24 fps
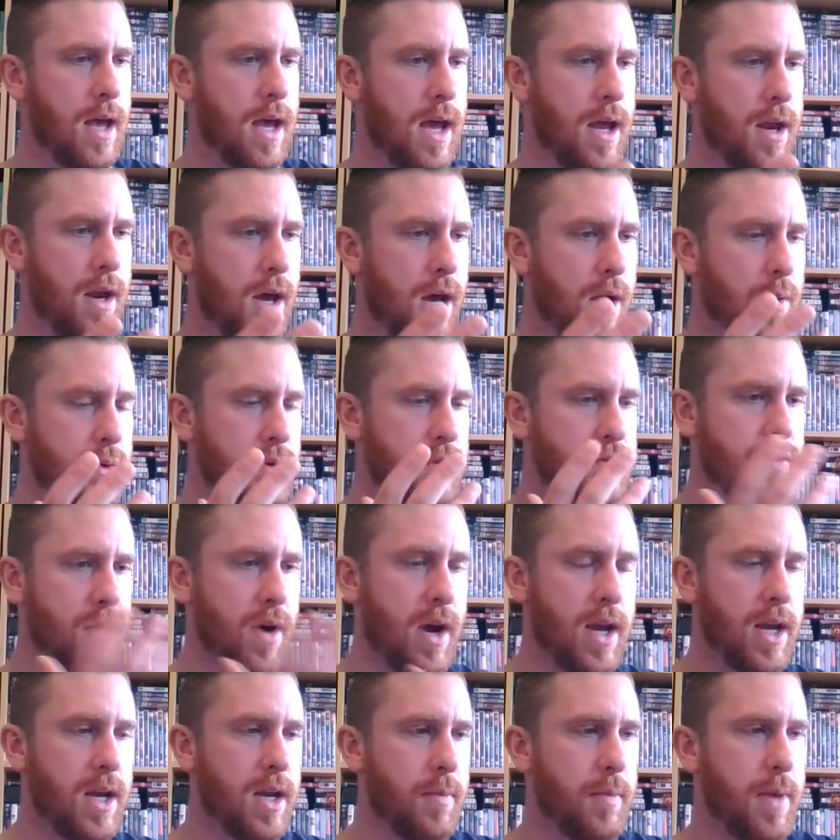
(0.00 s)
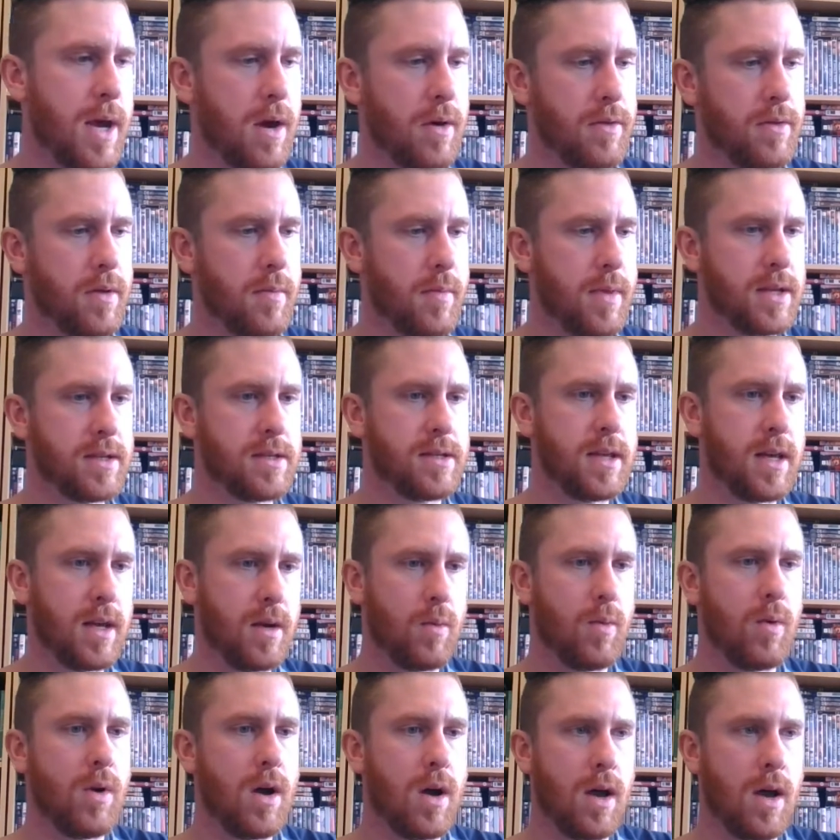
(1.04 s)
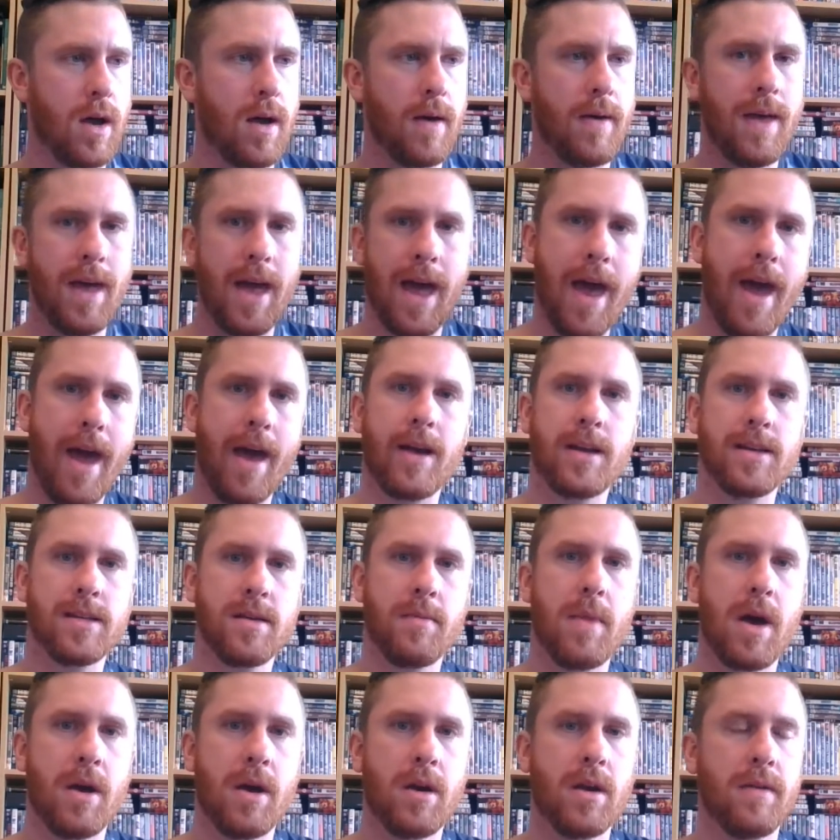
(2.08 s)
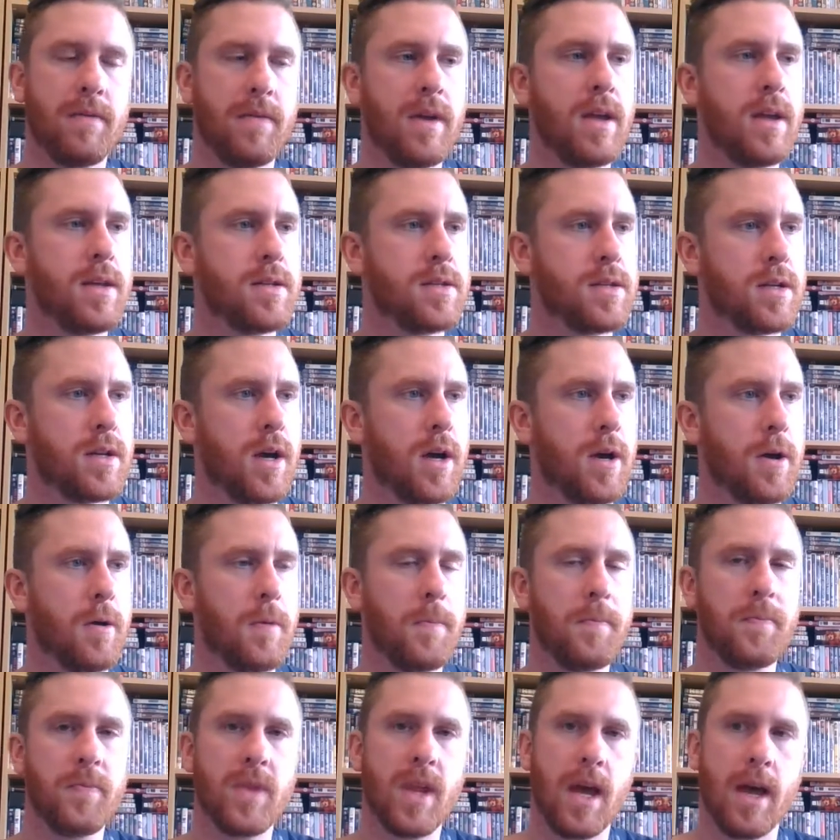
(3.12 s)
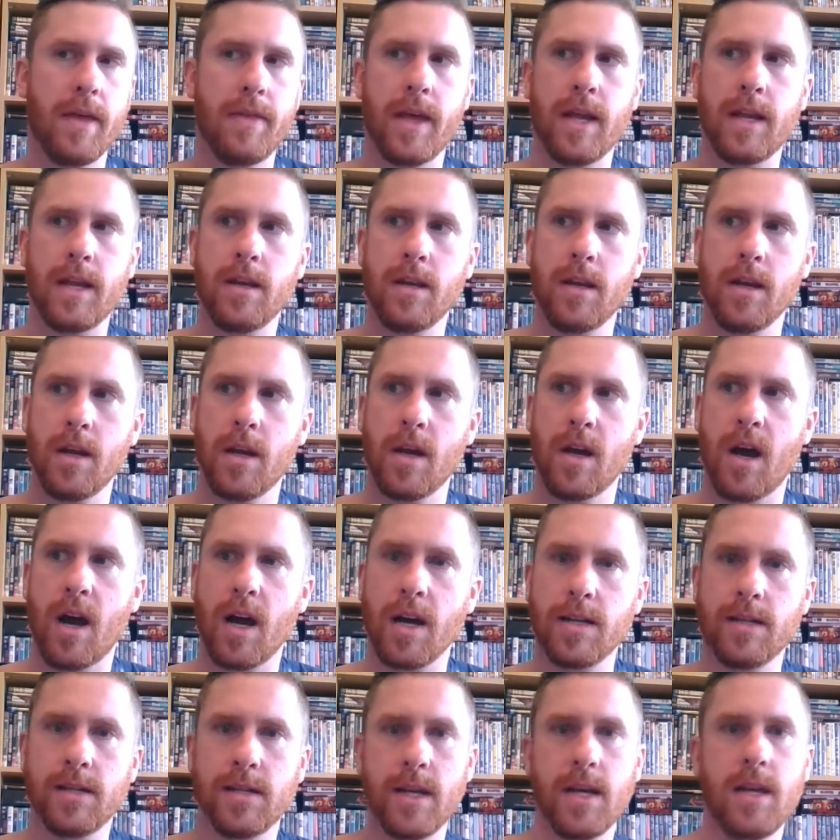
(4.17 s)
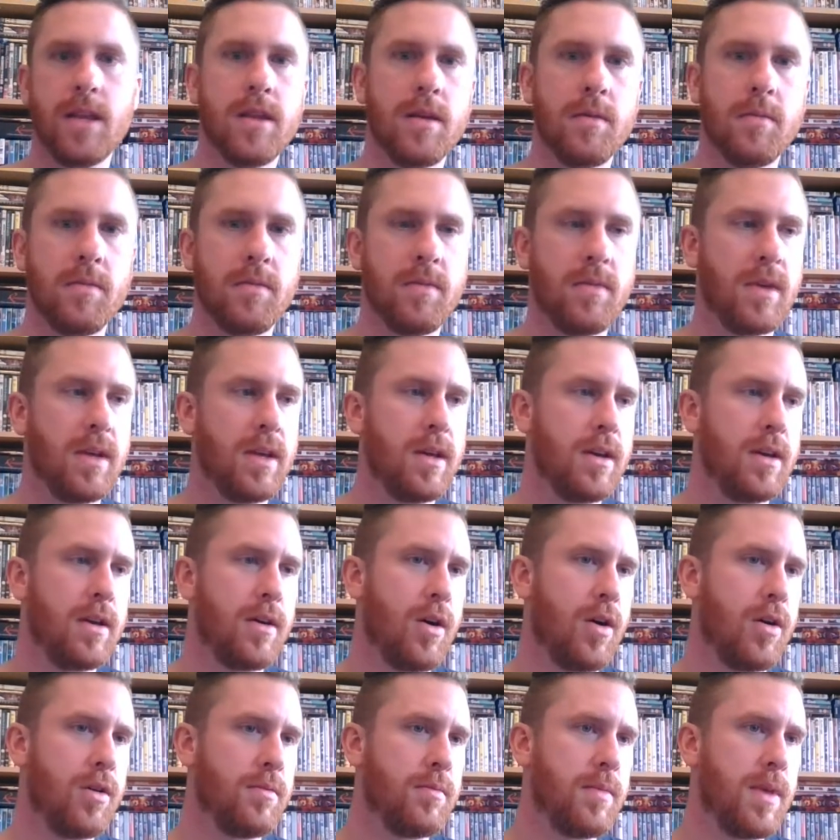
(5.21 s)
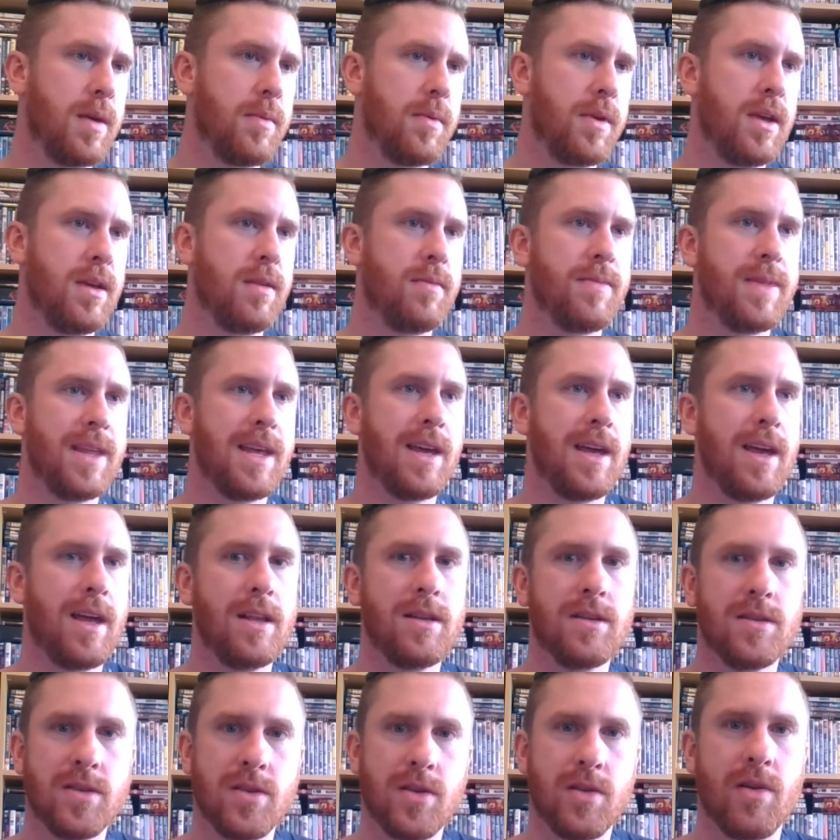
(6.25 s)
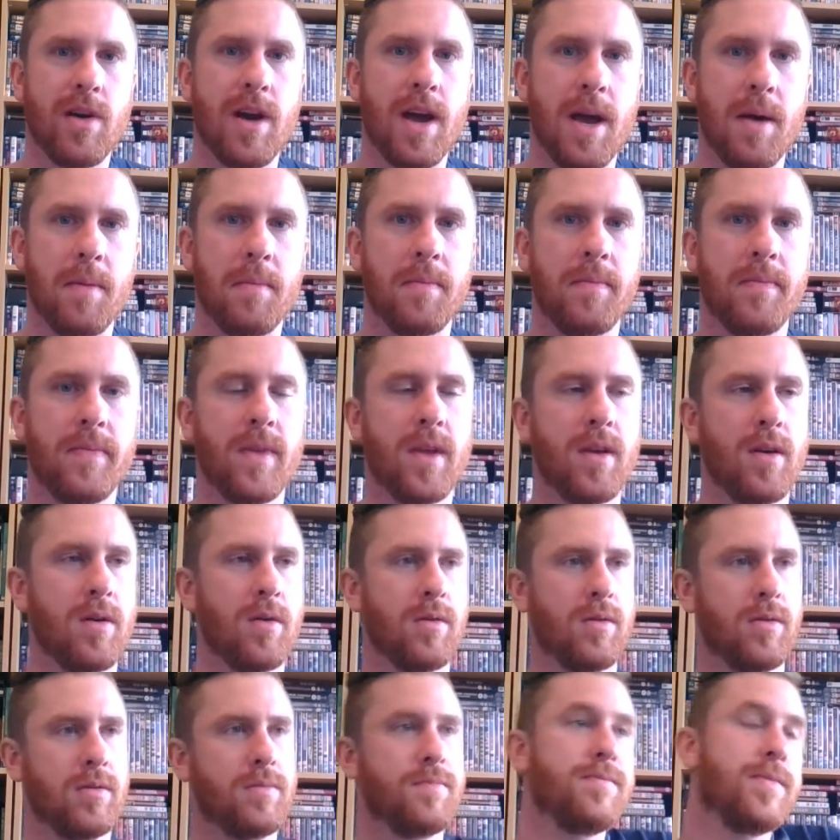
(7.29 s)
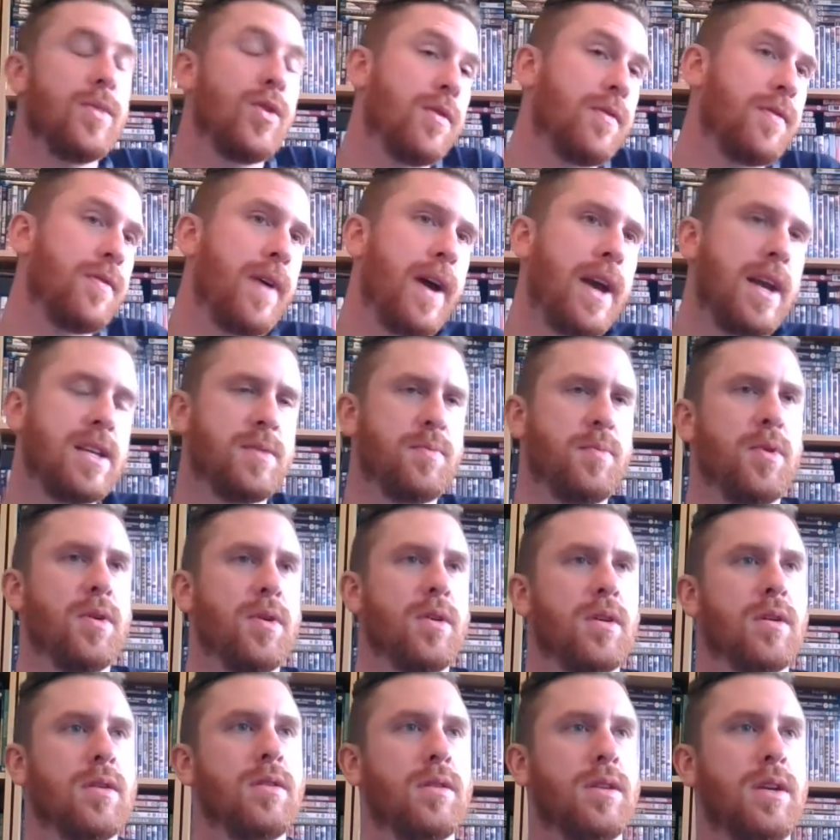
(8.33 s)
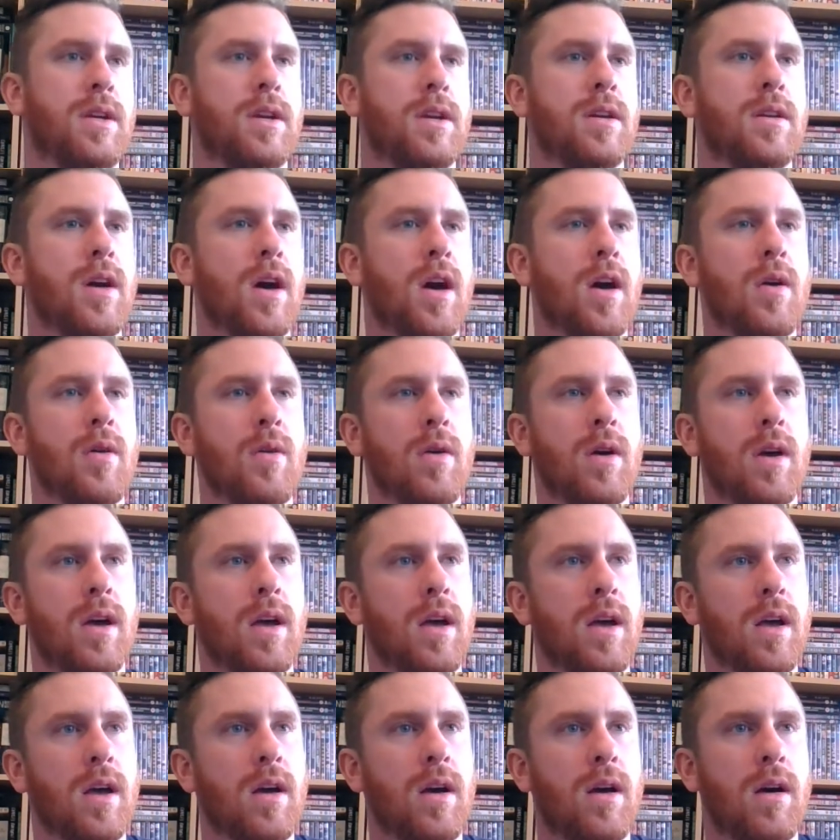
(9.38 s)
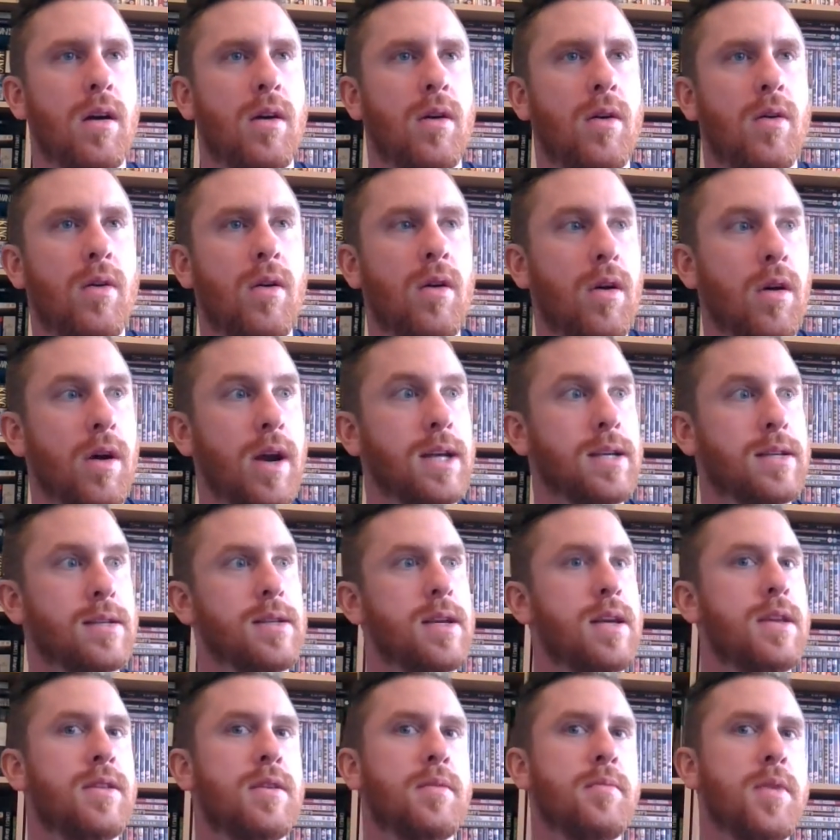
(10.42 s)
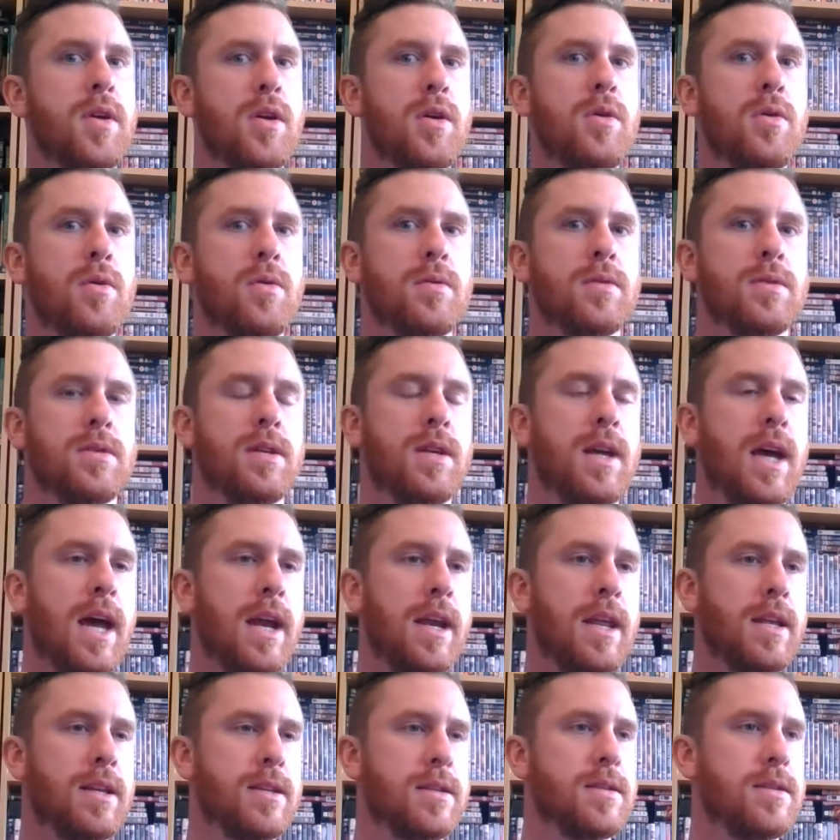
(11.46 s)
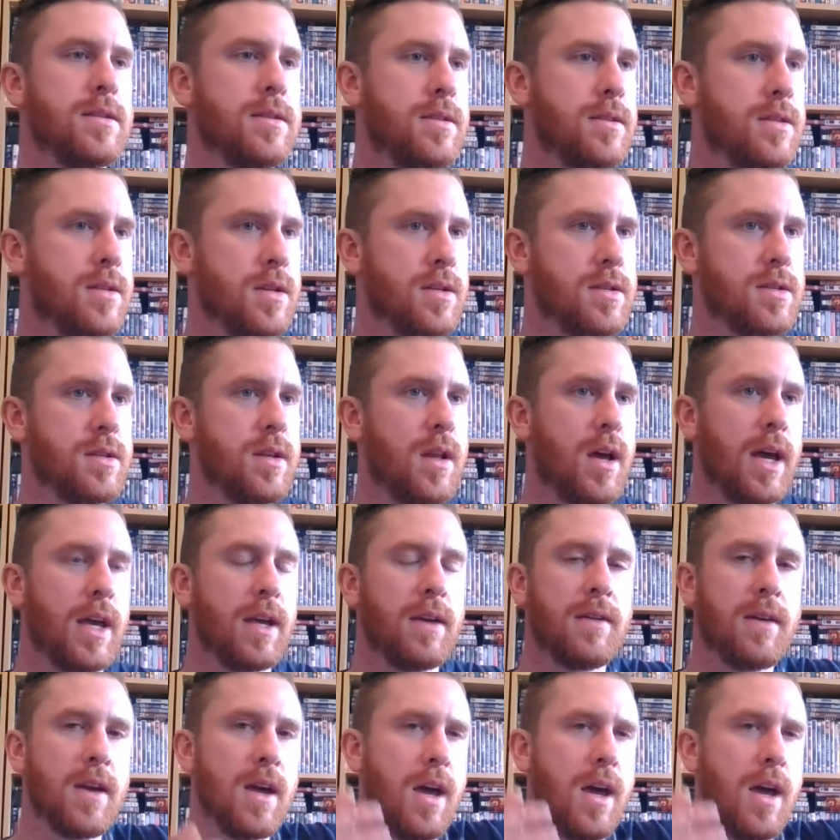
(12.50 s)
and I was writing about them as they were X amount of years ago, and then I see them on maybe Instagram or Facebook, or I see the muse, and it's just like